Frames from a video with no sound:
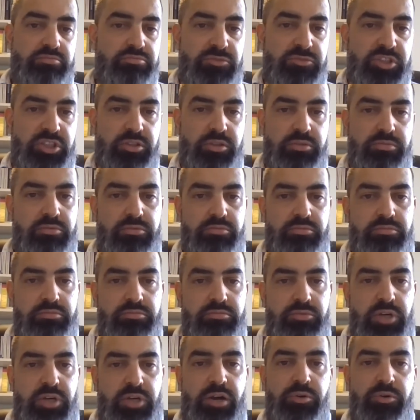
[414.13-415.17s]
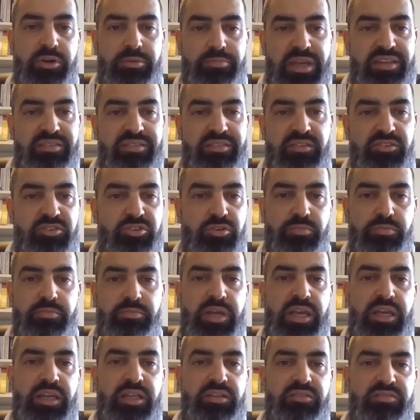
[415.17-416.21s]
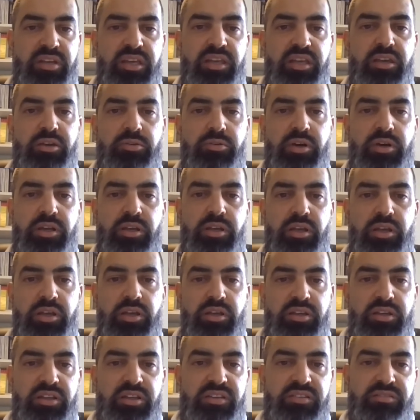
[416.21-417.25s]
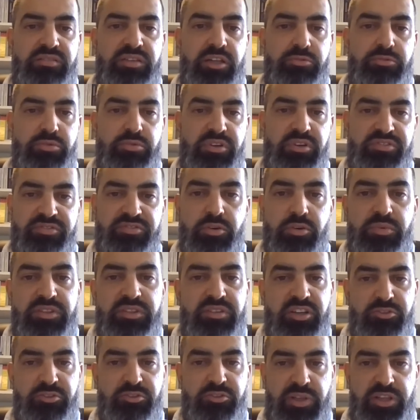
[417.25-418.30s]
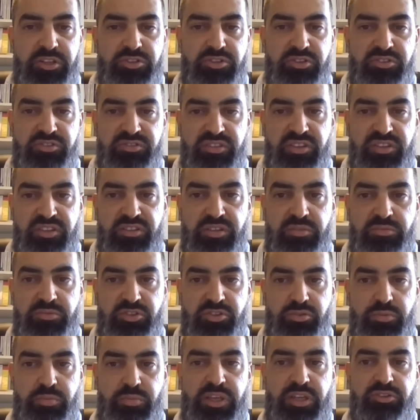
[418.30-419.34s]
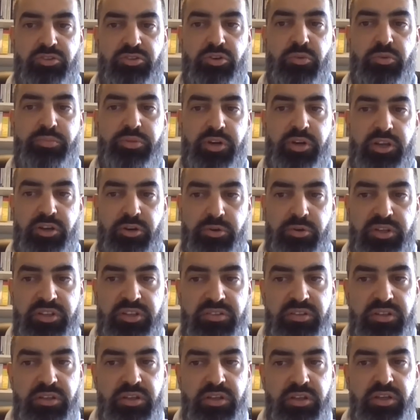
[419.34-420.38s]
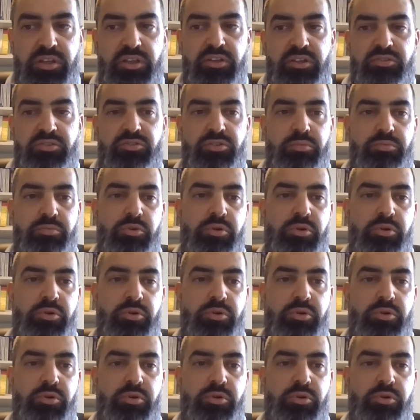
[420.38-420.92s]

you know, our message or main takeaway is that reforming tax expenditure systems should be a top priority to